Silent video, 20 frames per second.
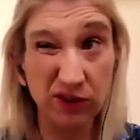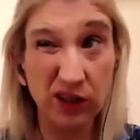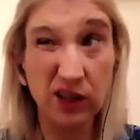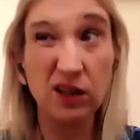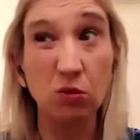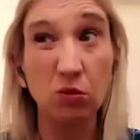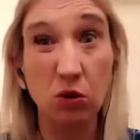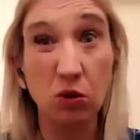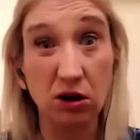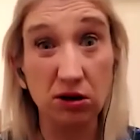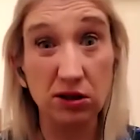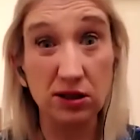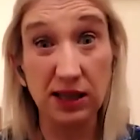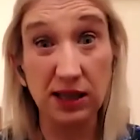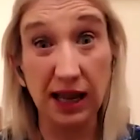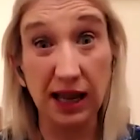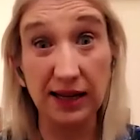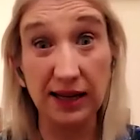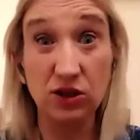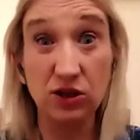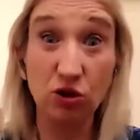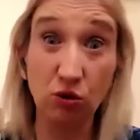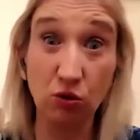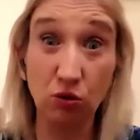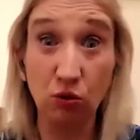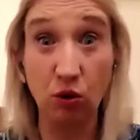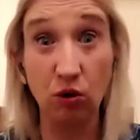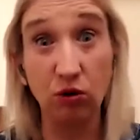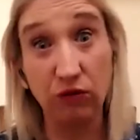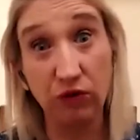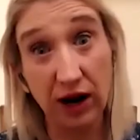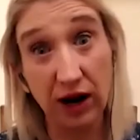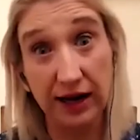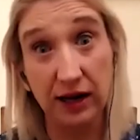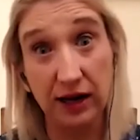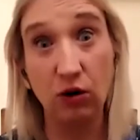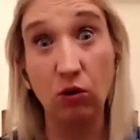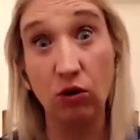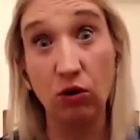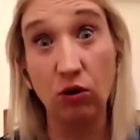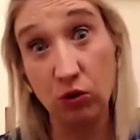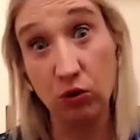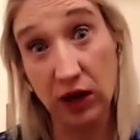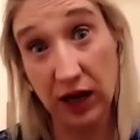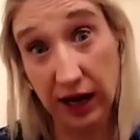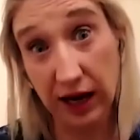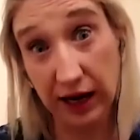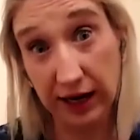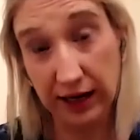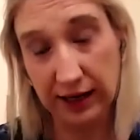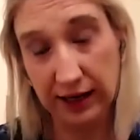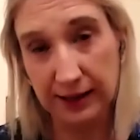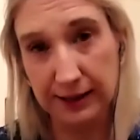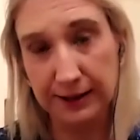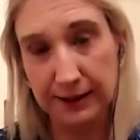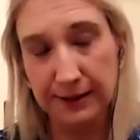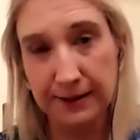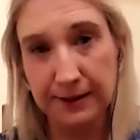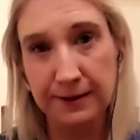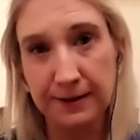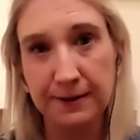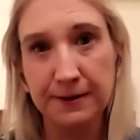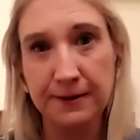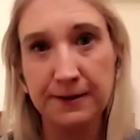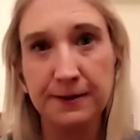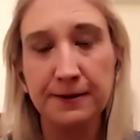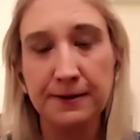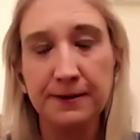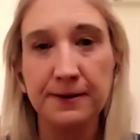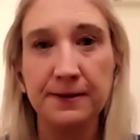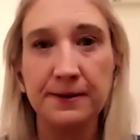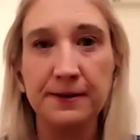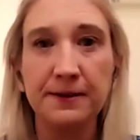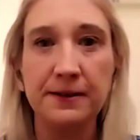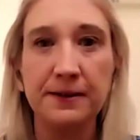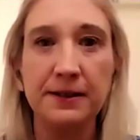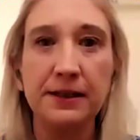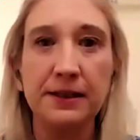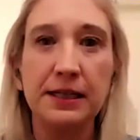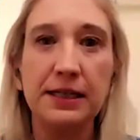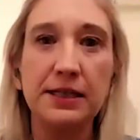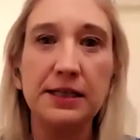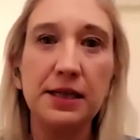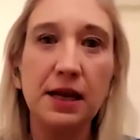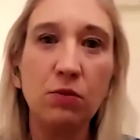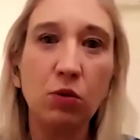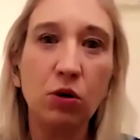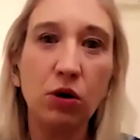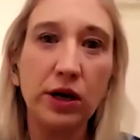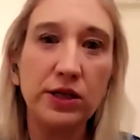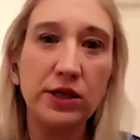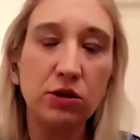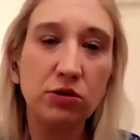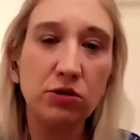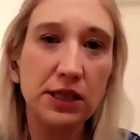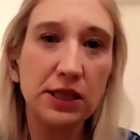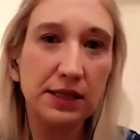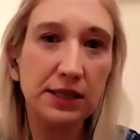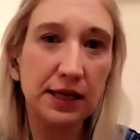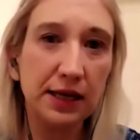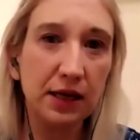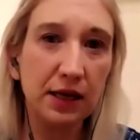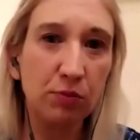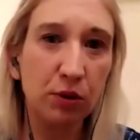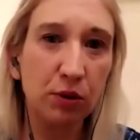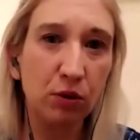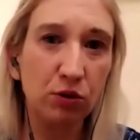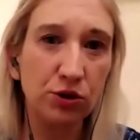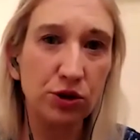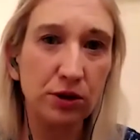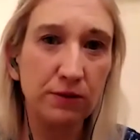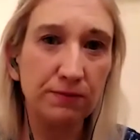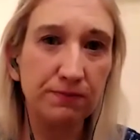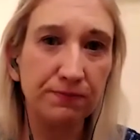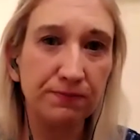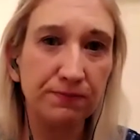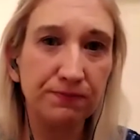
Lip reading: filler words like so or right or okay. Instead, what I do is I take a pause.